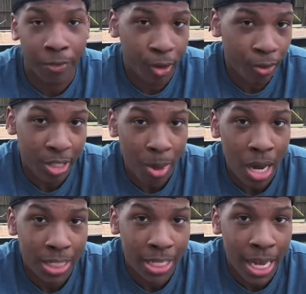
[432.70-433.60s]
your
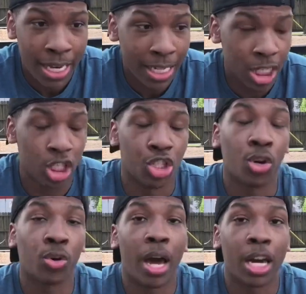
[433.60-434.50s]
response to that is you
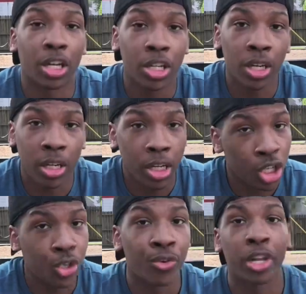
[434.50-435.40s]
don't know how to cook,
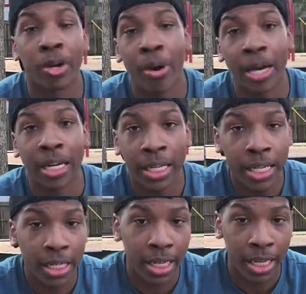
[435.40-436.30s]
you rather go out and
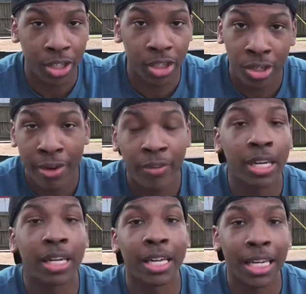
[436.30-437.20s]
eat, then you're never
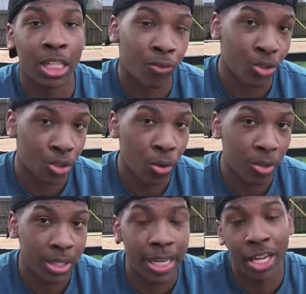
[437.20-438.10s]
gonna get the
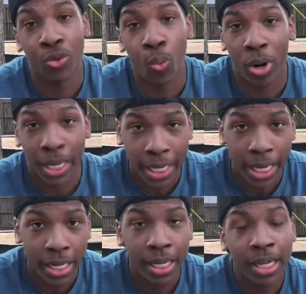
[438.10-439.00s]
results that you want to
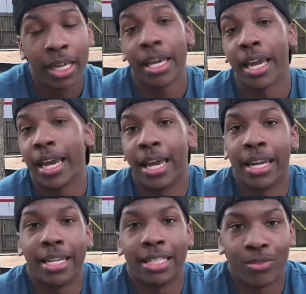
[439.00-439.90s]
get.
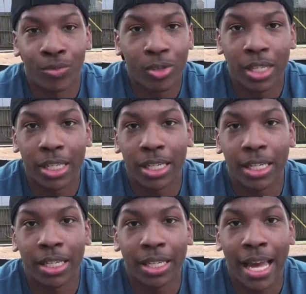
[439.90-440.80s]
And it's
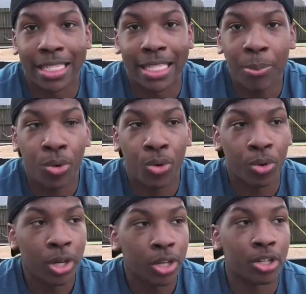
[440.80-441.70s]
really that
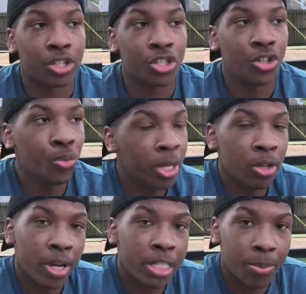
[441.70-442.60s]
simple. There's too
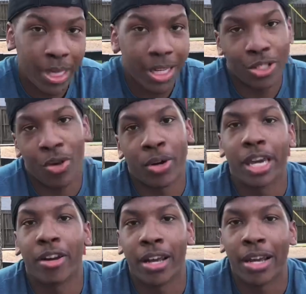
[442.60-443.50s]
many recipes on the
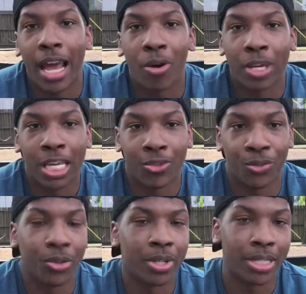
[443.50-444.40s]
internet nowadays
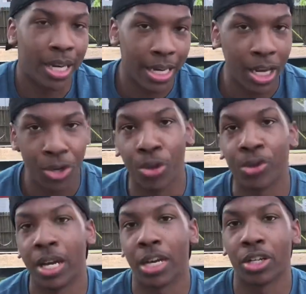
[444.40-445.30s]
for you to say that you
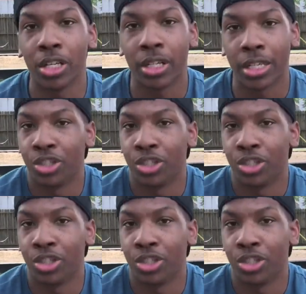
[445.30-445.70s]
don't know how to cook.